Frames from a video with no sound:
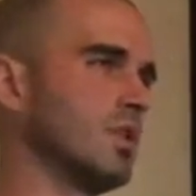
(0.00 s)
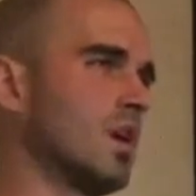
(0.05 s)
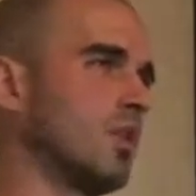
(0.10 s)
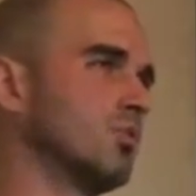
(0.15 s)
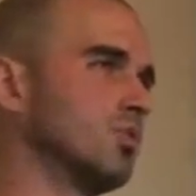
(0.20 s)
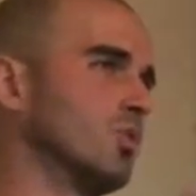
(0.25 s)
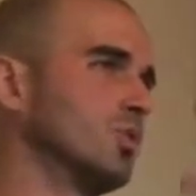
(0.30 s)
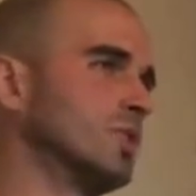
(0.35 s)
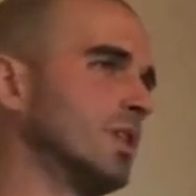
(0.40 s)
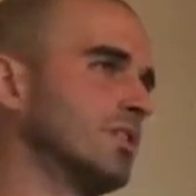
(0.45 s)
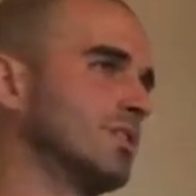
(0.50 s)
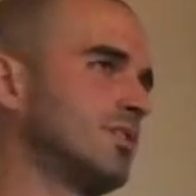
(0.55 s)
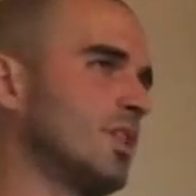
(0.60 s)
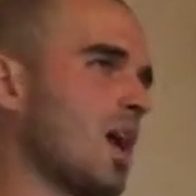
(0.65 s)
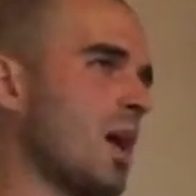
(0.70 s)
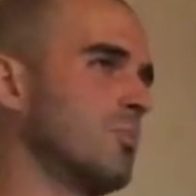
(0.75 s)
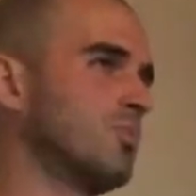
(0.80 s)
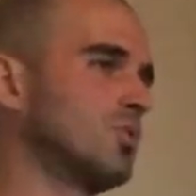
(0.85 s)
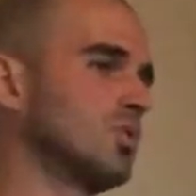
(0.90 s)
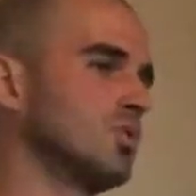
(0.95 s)
although there is
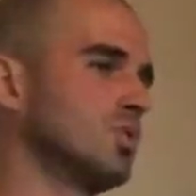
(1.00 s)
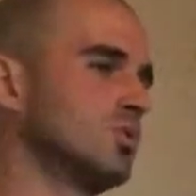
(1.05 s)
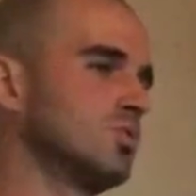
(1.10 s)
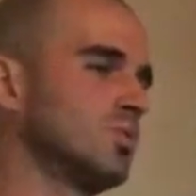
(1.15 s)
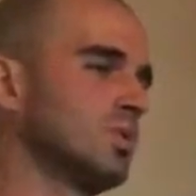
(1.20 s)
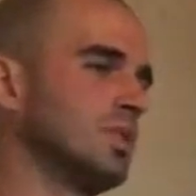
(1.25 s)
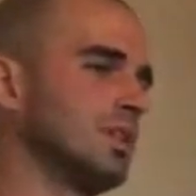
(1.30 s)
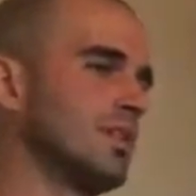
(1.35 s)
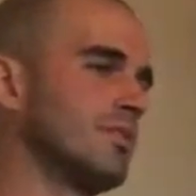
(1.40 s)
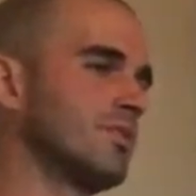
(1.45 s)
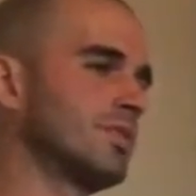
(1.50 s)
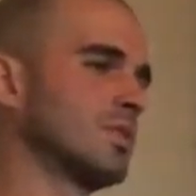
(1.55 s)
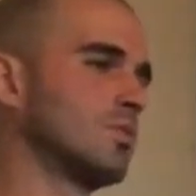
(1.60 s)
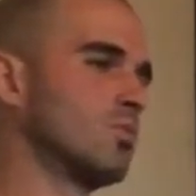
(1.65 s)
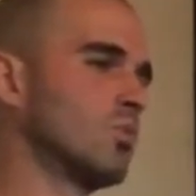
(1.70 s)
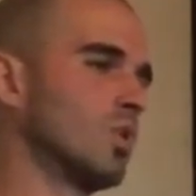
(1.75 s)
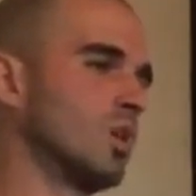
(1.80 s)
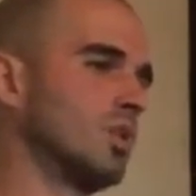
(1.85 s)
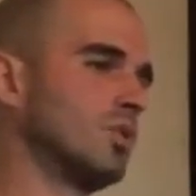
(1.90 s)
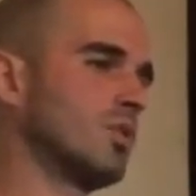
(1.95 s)
the absolute, we live in a
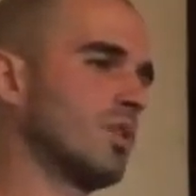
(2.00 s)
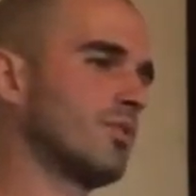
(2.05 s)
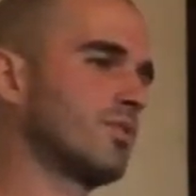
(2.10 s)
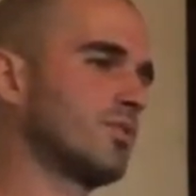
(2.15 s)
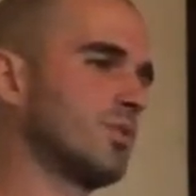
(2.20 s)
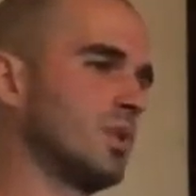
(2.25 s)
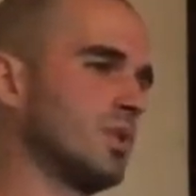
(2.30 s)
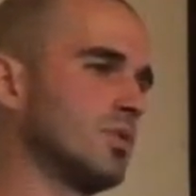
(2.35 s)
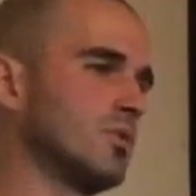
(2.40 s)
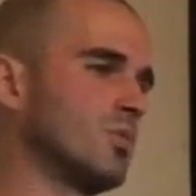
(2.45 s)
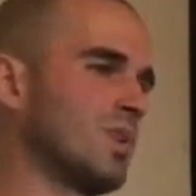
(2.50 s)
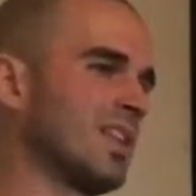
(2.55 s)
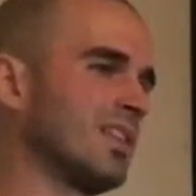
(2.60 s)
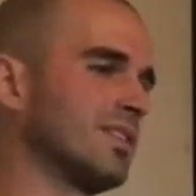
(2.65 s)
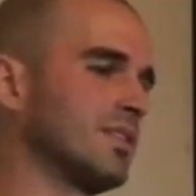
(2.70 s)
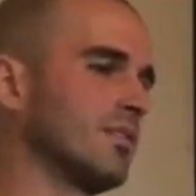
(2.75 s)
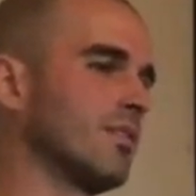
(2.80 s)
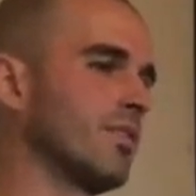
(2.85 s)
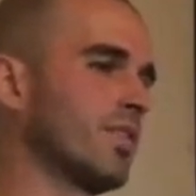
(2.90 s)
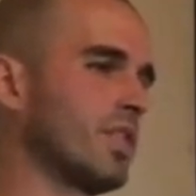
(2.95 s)
world of
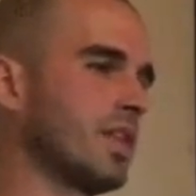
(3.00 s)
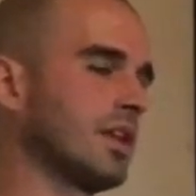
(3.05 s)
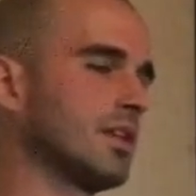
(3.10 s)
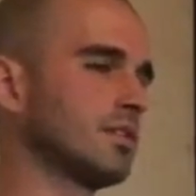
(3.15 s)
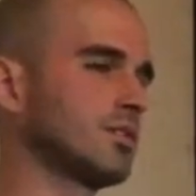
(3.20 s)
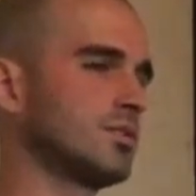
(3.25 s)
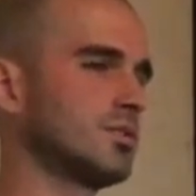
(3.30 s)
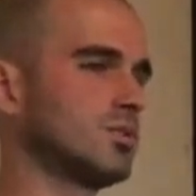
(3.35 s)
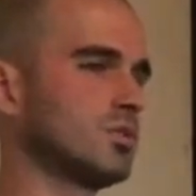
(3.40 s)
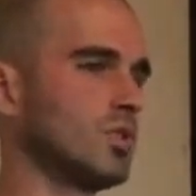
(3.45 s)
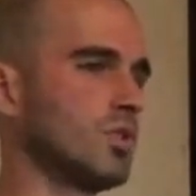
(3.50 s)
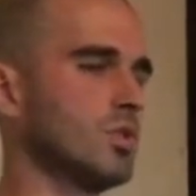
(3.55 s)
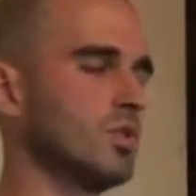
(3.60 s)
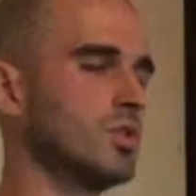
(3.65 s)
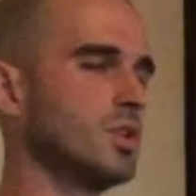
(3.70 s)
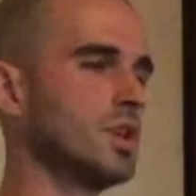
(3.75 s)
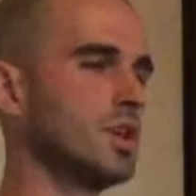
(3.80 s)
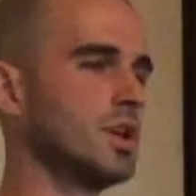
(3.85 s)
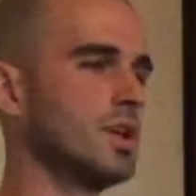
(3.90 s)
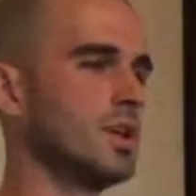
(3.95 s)
relative things.
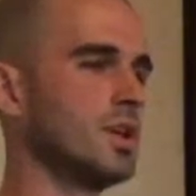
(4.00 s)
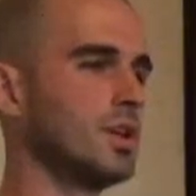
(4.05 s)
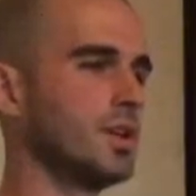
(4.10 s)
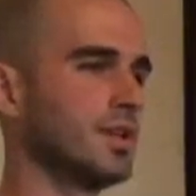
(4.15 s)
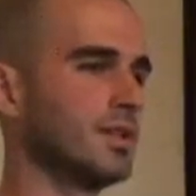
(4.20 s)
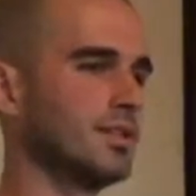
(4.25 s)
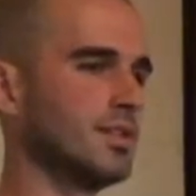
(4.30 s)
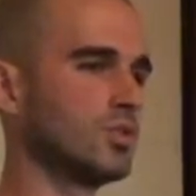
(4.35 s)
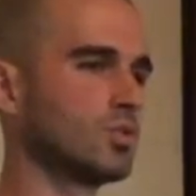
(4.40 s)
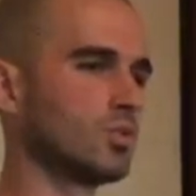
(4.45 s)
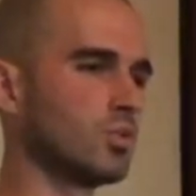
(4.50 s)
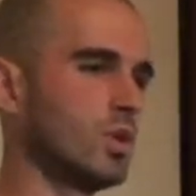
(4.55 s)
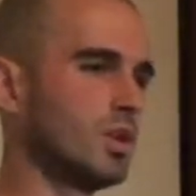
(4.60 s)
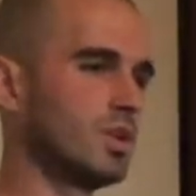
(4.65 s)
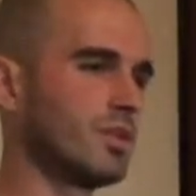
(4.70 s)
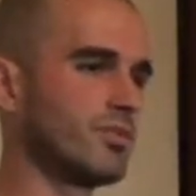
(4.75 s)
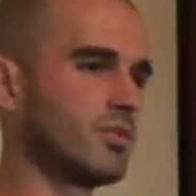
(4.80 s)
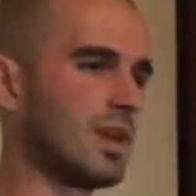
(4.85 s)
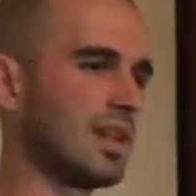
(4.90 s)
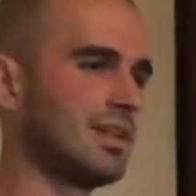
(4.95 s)
So in this
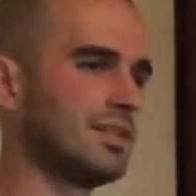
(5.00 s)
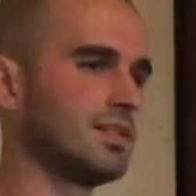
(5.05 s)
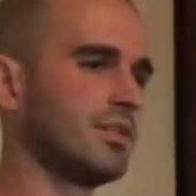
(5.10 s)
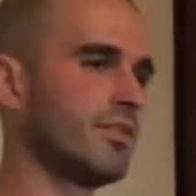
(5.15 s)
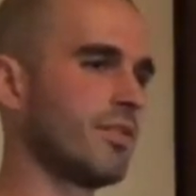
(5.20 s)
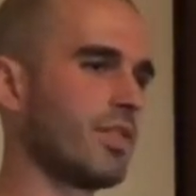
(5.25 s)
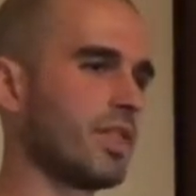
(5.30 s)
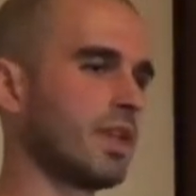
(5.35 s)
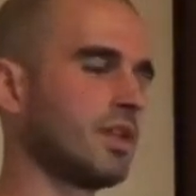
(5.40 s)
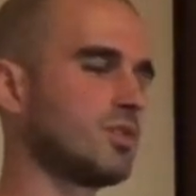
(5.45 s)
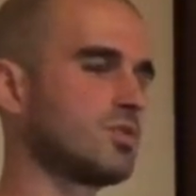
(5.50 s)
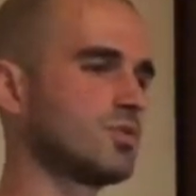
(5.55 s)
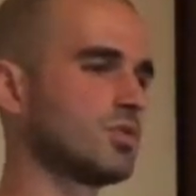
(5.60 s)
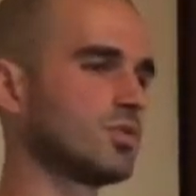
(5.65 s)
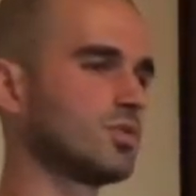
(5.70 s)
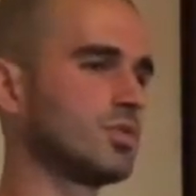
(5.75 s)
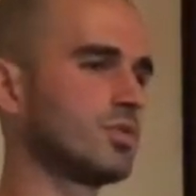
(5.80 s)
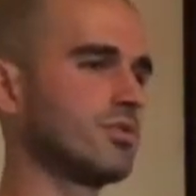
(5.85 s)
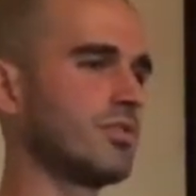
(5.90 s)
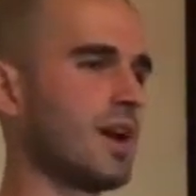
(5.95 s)
world of relative things,
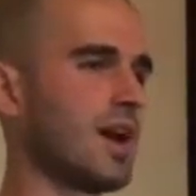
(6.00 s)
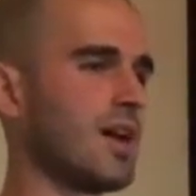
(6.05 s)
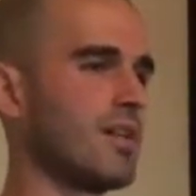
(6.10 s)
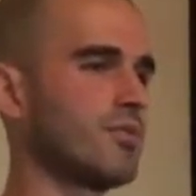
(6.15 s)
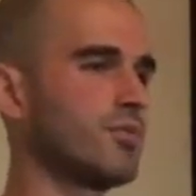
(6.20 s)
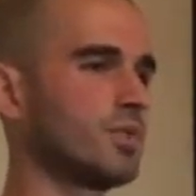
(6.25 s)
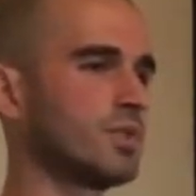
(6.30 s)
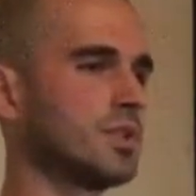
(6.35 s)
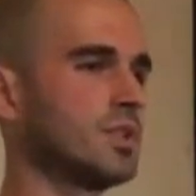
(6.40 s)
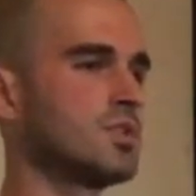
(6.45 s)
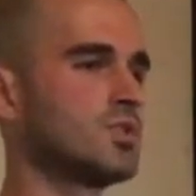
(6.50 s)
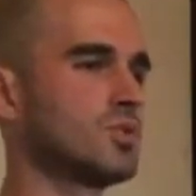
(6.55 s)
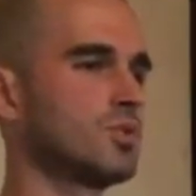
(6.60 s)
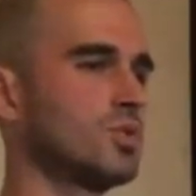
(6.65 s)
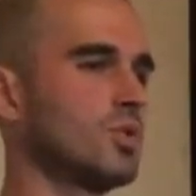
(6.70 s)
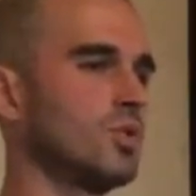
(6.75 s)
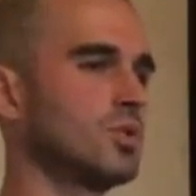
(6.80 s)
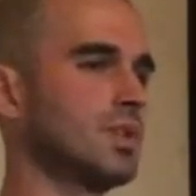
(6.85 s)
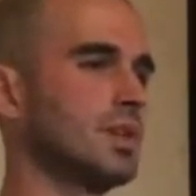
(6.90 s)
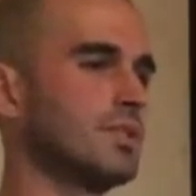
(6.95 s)
to survive, we need
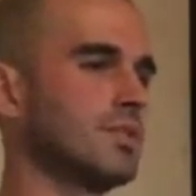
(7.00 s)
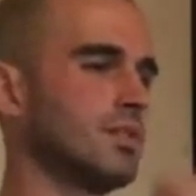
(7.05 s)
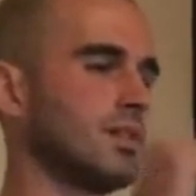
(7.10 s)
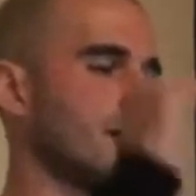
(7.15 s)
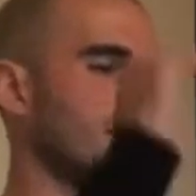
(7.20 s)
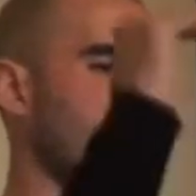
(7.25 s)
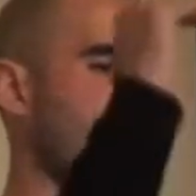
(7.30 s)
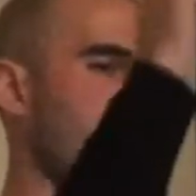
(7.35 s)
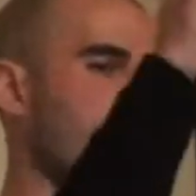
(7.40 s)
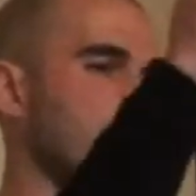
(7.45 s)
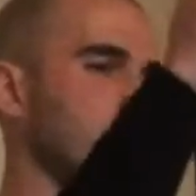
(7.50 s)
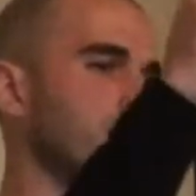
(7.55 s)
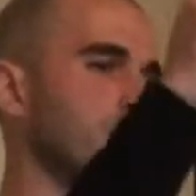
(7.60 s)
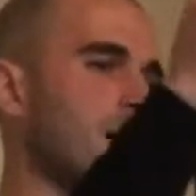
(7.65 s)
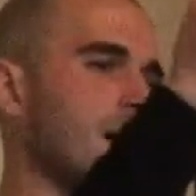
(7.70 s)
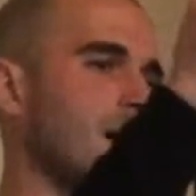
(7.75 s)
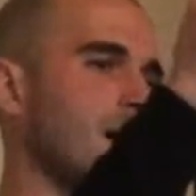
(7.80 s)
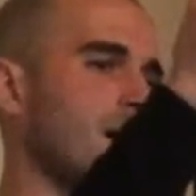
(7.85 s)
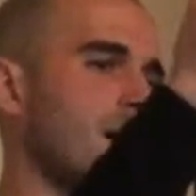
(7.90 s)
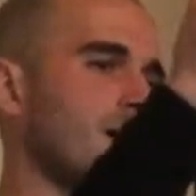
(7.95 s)
to know that a high,
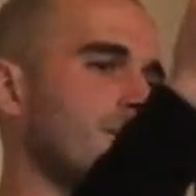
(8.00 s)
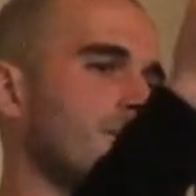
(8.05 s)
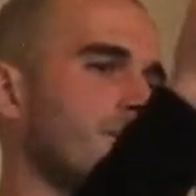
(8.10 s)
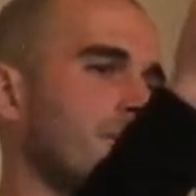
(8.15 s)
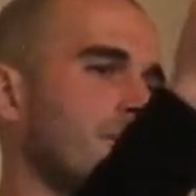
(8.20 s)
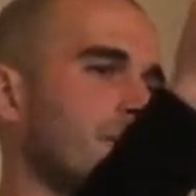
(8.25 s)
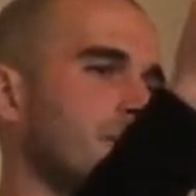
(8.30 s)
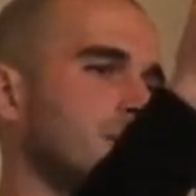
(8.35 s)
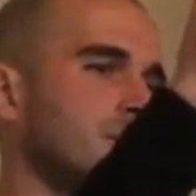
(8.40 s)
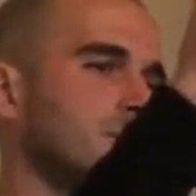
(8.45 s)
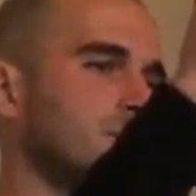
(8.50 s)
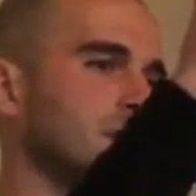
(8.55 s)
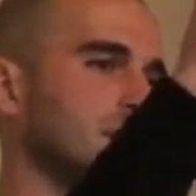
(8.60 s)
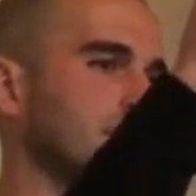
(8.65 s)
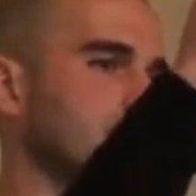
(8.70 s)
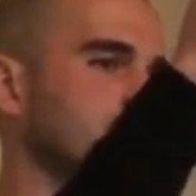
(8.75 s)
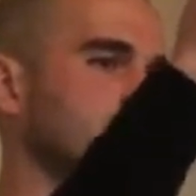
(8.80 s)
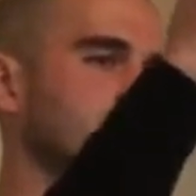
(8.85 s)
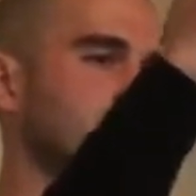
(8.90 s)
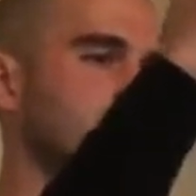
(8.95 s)
a high thing be